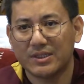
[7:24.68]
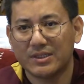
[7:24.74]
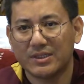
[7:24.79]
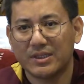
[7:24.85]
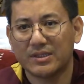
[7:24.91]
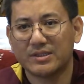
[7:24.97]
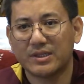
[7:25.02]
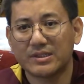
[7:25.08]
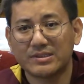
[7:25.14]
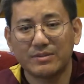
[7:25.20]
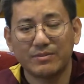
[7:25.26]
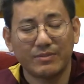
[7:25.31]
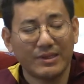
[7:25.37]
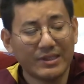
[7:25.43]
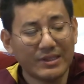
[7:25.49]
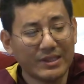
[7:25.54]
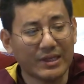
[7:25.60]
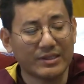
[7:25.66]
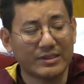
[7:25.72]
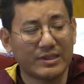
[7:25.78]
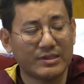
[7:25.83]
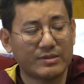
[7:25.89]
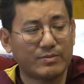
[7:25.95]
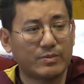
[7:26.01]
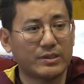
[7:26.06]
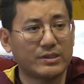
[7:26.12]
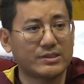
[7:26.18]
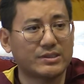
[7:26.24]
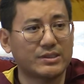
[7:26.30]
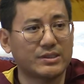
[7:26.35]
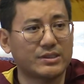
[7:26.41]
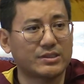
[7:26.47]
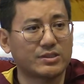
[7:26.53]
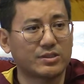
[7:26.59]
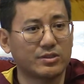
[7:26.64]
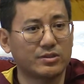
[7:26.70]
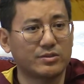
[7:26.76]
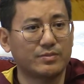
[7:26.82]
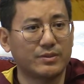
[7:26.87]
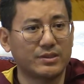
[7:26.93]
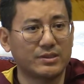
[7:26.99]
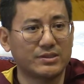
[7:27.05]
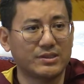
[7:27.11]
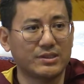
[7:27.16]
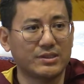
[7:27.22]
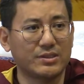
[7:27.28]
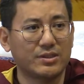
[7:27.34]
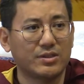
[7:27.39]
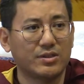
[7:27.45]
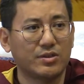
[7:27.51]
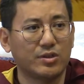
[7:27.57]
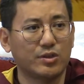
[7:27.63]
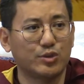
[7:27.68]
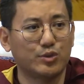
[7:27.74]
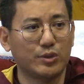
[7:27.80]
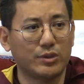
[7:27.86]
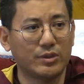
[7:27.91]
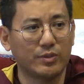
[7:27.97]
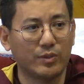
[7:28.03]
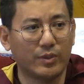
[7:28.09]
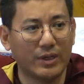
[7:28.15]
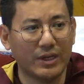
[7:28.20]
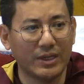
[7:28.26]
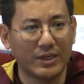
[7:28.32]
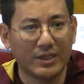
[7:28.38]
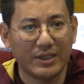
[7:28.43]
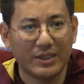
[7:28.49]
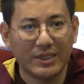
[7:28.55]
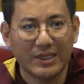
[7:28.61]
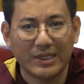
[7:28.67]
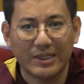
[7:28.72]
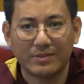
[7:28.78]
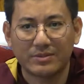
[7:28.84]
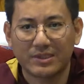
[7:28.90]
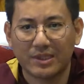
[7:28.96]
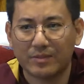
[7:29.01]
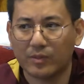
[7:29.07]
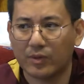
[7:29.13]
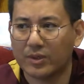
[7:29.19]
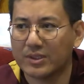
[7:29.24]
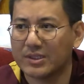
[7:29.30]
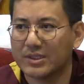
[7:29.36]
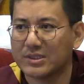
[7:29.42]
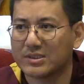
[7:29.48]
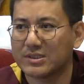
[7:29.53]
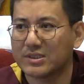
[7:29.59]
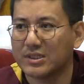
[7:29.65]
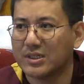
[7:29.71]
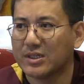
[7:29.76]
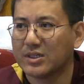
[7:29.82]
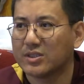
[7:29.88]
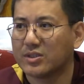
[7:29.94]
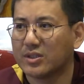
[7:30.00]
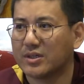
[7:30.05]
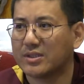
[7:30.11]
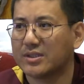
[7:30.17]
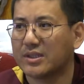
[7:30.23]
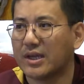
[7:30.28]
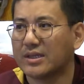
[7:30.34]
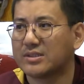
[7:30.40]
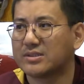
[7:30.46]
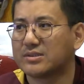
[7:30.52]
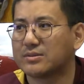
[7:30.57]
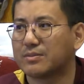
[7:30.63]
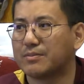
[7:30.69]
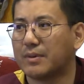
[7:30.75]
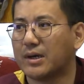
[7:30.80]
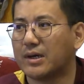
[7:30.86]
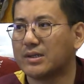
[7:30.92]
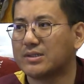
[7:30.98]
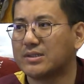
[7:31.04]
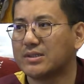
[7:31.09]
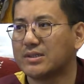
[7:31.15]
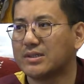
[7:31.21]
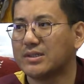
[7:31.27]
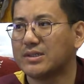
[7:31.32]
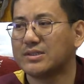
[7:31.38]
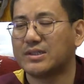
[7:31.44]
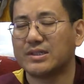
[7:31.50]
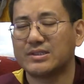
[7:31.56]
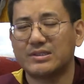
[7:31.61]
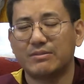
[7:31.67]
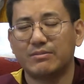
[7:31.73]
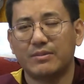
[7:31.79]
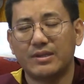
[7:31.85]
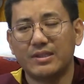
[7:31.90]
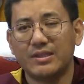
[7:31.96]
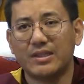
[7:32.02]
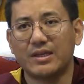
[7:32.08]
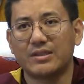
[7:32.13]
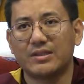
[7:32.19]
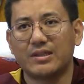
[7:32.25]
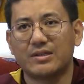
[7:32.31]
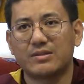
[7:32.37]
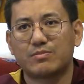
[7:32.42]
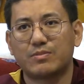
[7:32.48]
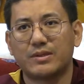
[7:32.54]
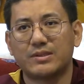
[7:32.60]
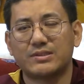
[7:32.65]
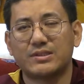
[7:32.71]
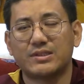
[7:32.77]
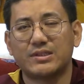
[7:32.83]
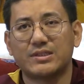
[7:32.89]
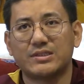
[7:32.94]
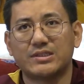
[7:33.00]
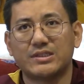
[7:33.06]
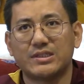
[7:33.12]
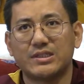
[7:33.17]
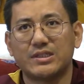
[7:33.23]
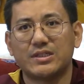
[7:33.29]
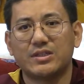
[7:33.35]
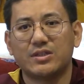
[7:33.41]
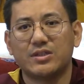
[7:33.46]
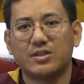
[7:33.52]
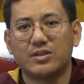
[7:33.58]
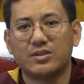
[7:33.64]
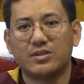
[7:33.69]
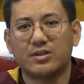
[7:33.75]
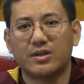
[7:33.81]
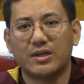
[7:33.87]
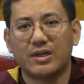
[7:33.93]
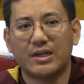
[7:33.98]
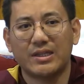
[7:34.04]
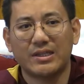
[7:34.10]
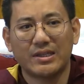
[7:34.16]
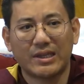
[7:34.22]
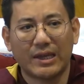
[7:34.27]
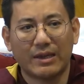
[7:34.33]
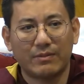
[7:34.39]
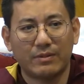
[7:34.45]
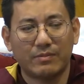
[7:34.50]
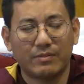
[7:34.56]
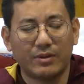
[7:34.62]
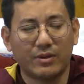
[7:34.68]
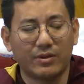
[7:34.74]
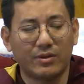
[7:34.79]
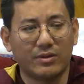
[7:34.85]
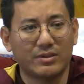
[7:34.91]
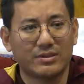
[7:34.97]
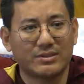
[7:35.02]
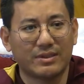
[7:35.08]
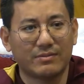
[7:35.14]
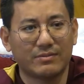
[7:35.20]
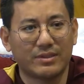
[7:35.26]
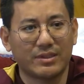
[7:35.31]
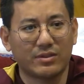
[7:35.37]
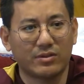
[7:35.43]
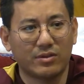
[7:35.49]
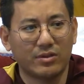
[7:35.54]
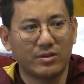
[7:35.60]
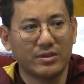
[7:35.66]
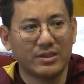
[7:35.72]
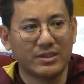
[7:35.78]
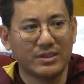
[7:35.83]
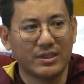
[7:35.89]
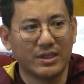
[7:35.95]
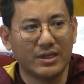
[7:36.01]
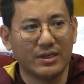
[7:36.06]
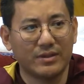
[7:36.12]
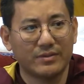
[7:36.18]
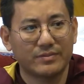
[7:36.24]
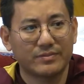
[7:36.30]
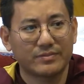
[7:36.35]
that doesn't mean that that person is good person or doing well. If someone is not that smart, it doesn't mean that that person is incapable or something wrong in there.